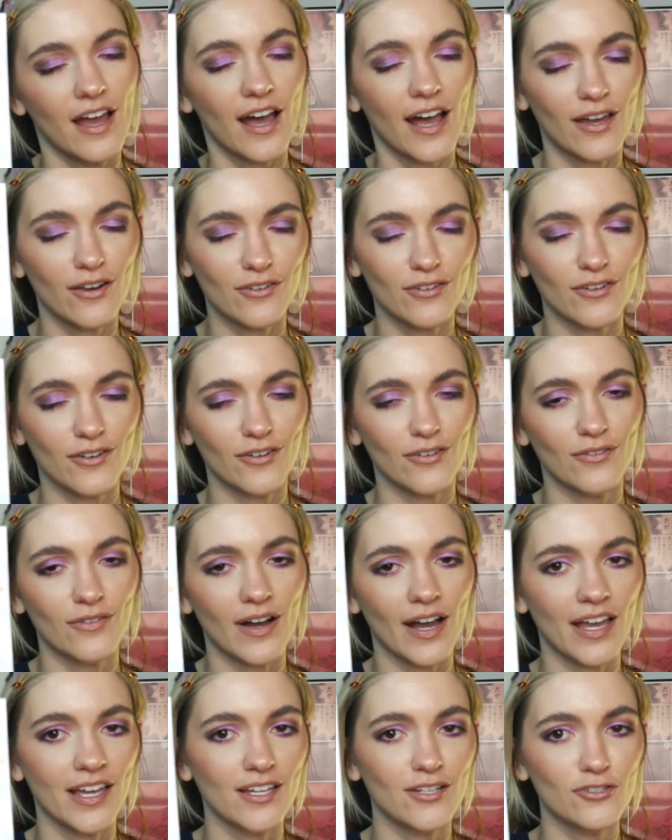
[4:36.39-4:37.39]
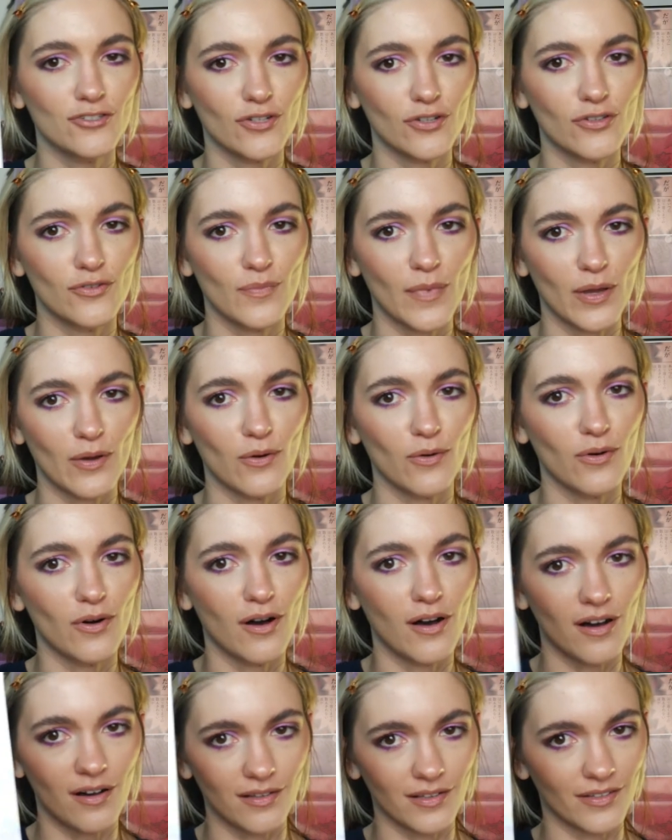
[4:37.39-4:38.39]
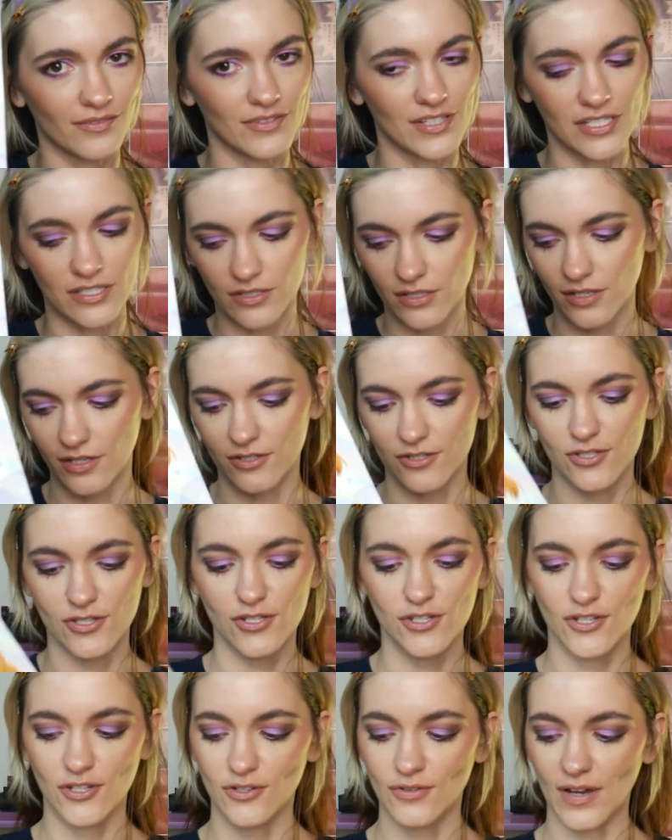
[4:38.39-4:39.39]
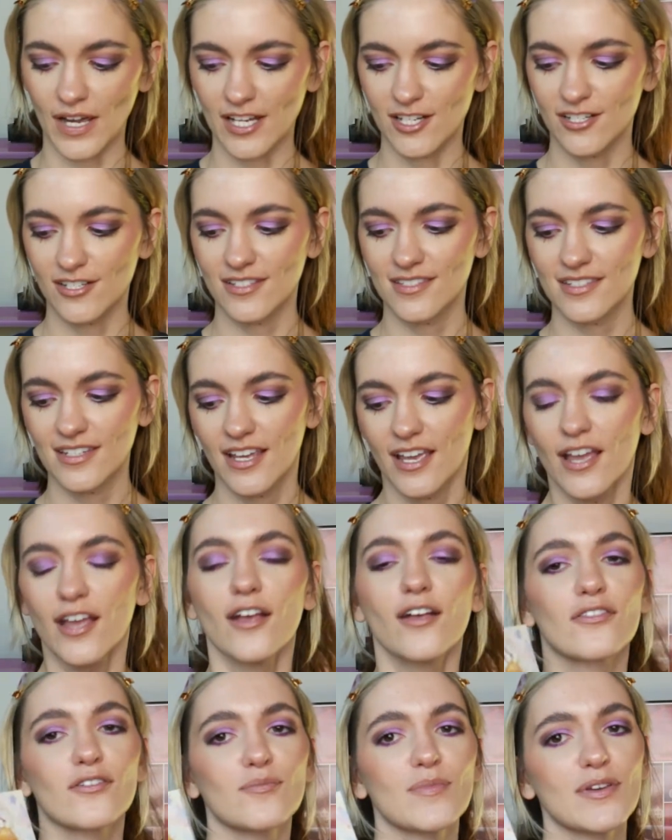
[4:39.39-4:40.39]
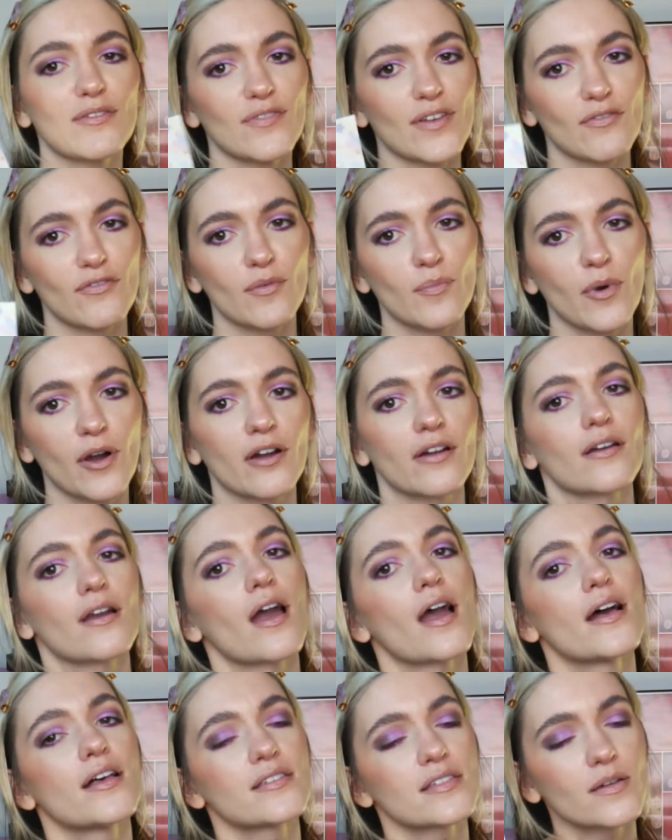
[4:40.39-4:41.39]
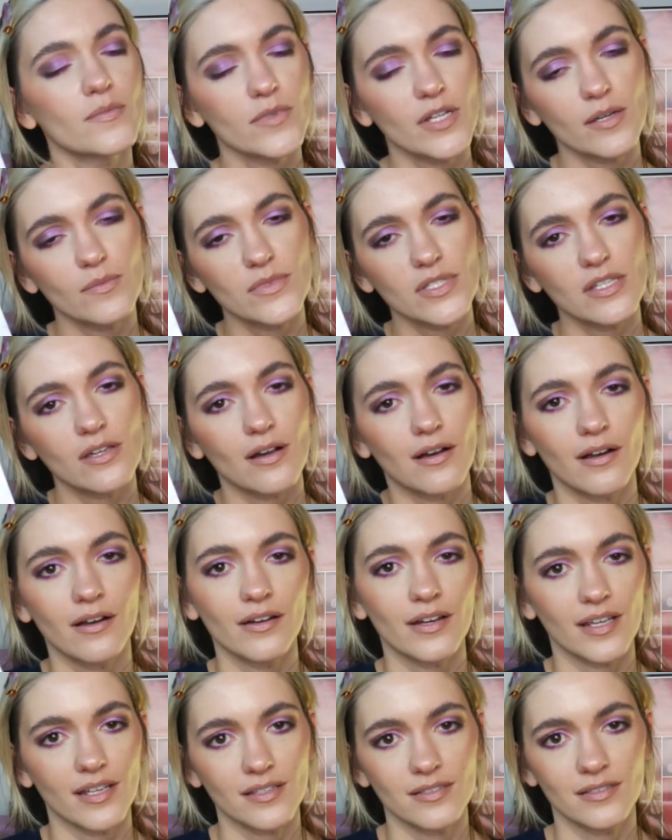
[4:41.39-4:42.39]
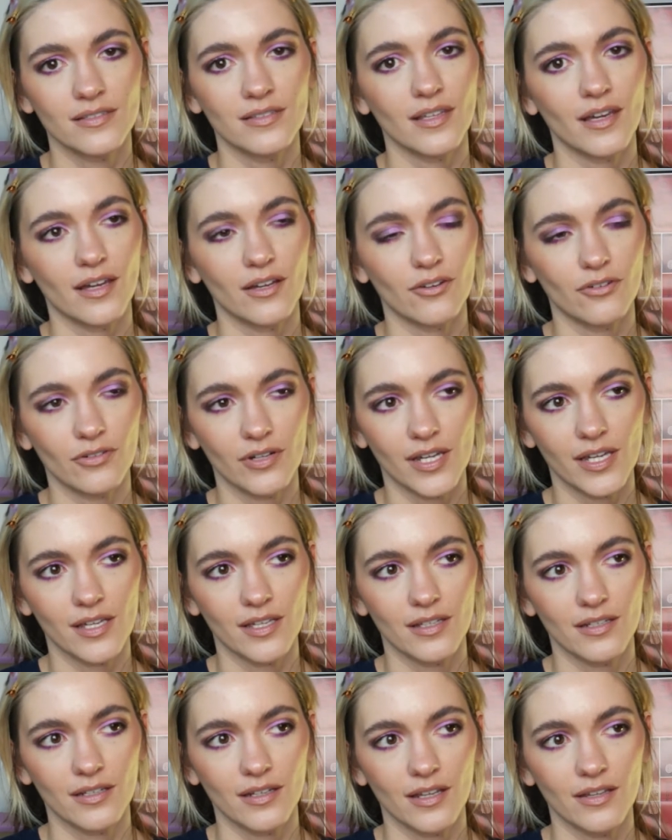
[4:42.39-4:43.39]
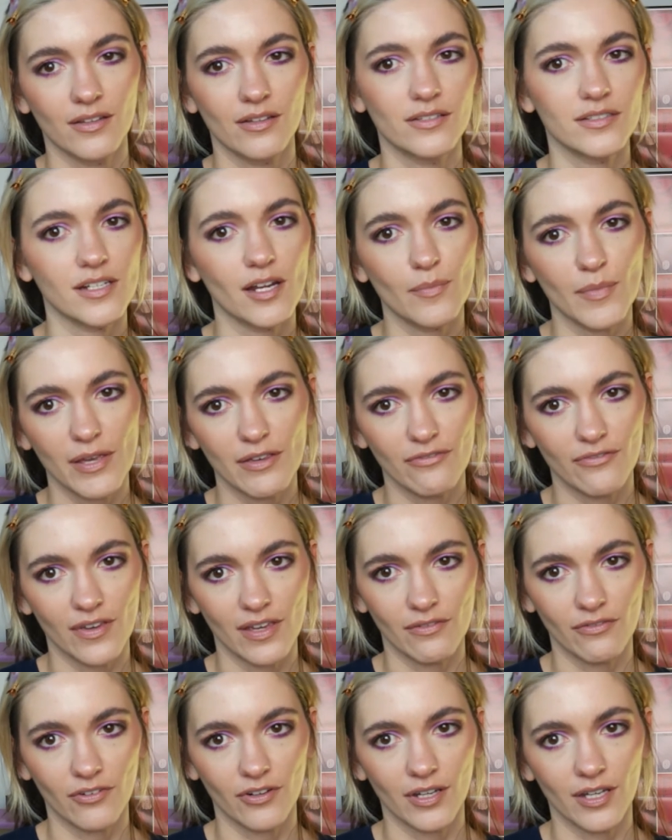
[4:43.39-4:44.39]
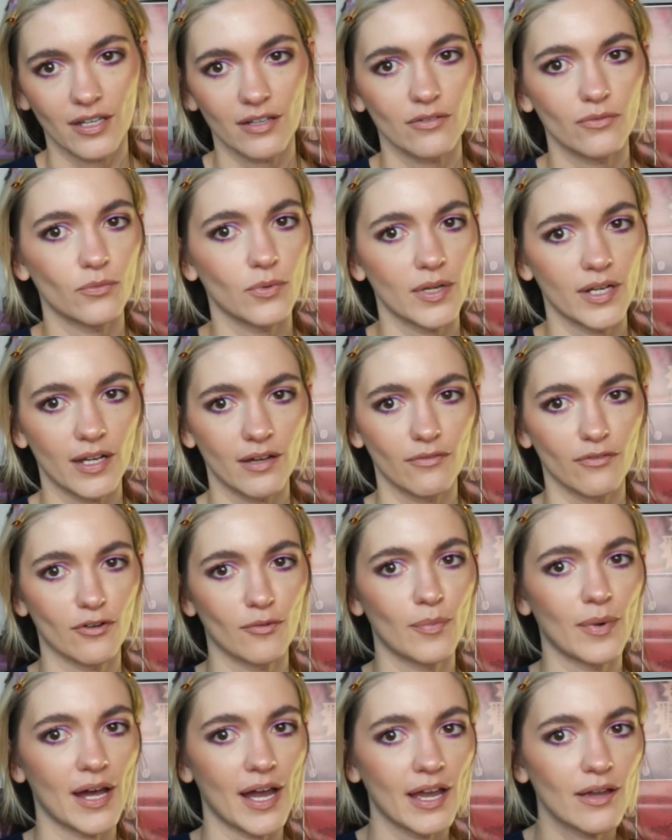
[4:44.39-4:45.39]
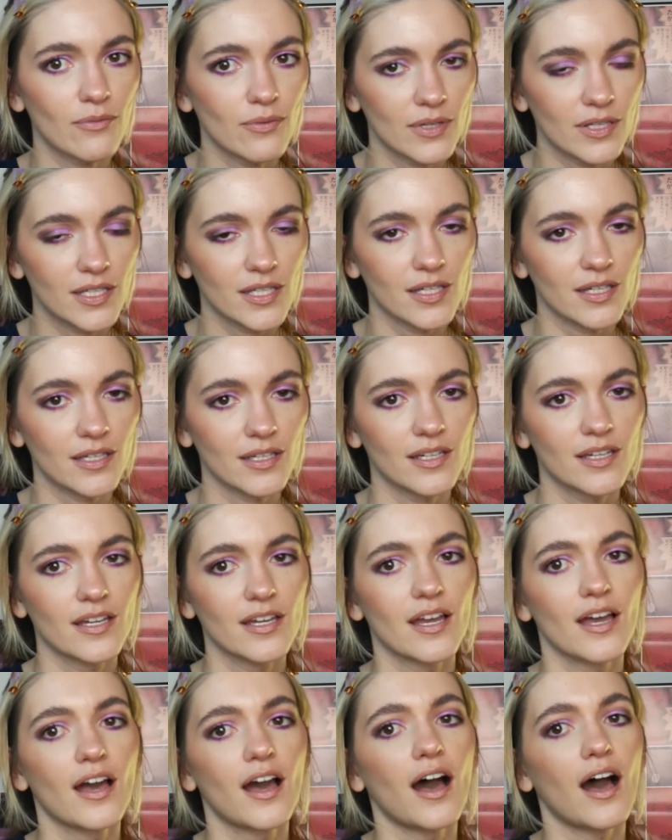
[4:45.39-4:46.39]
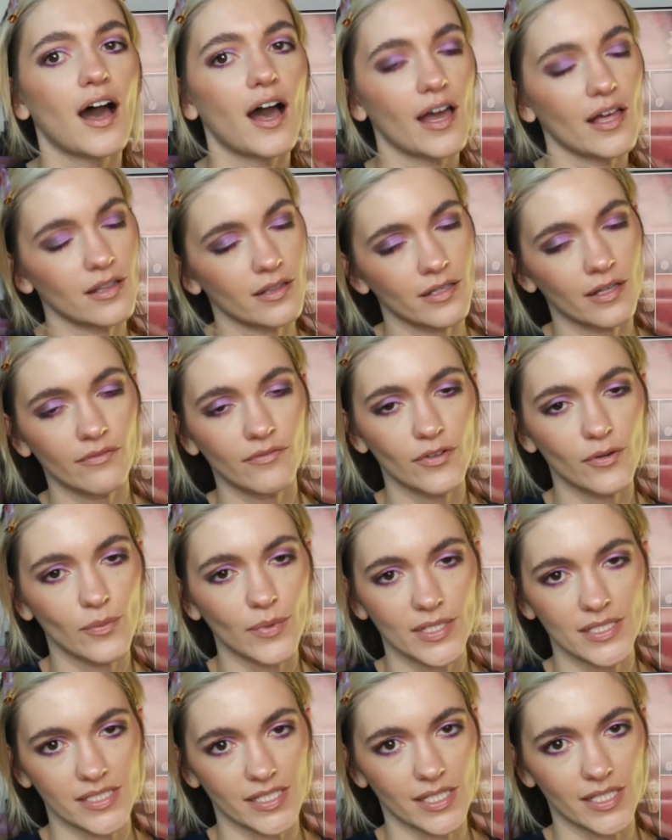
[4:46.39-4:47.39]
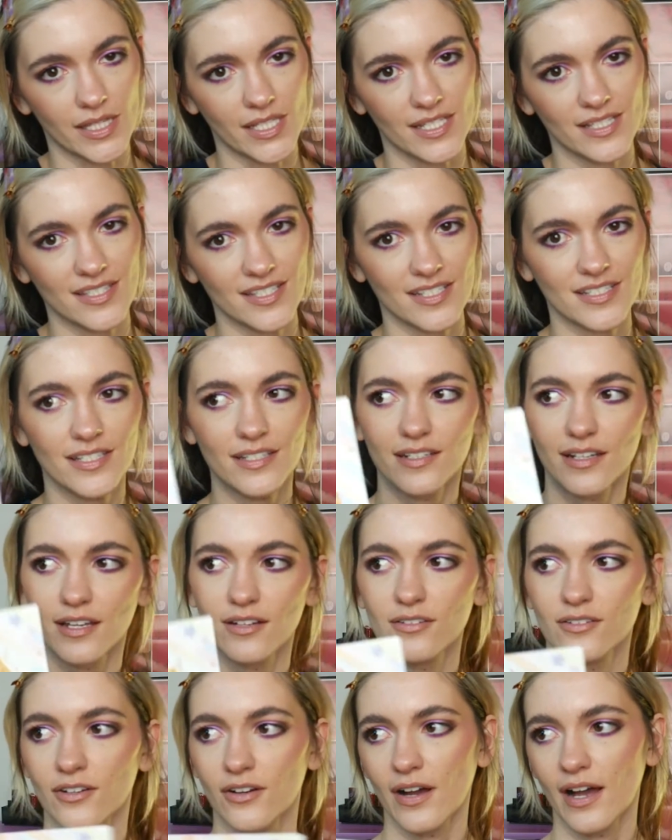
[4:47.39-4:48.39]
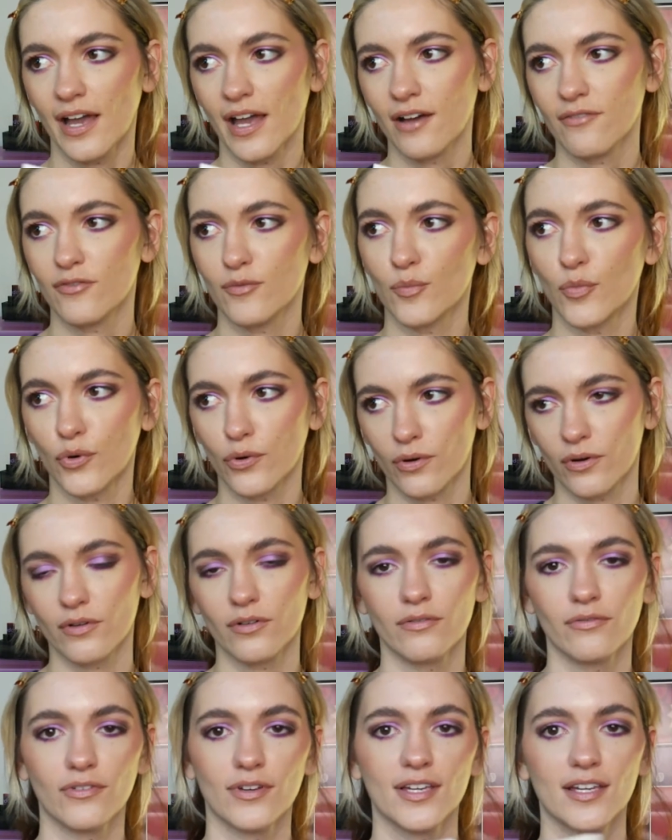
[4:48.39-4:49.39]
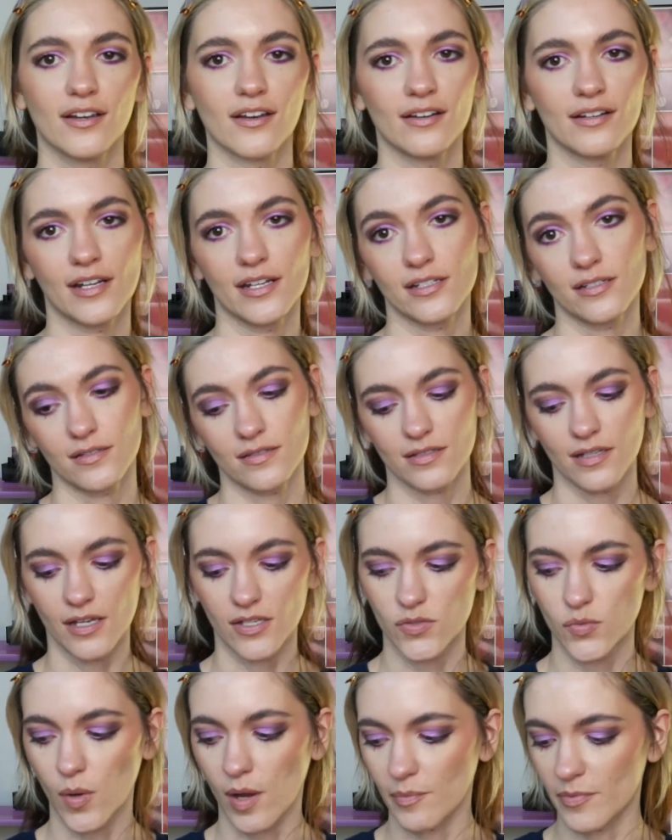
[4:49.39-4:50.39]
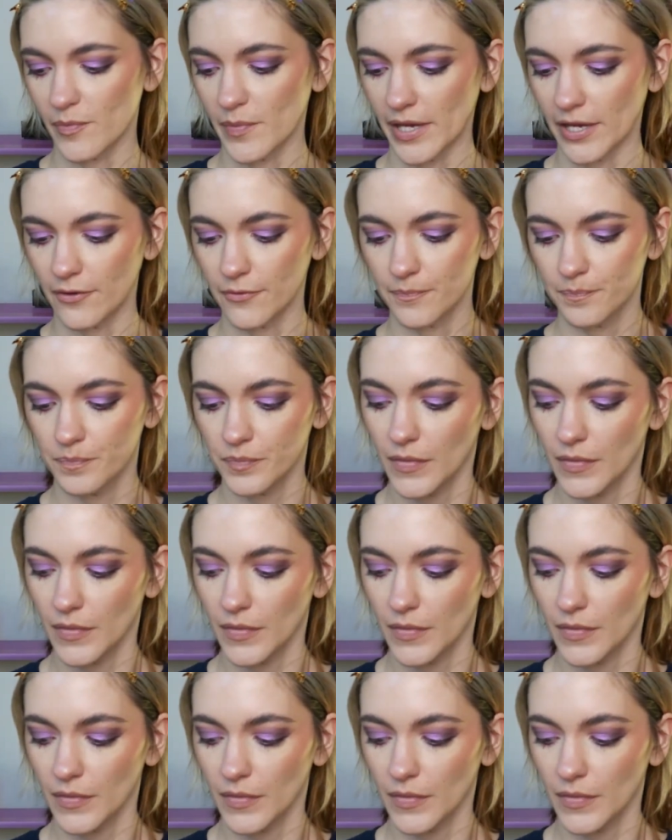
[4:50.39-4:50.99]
I don't know, I can show you my whole haul of these cards too. They're my favorite part. Sometimes the art isn't that great, and it's not my favorite, whatever, but I love the ones like these, because then, I don't know, I have a board over here, and I swap them out.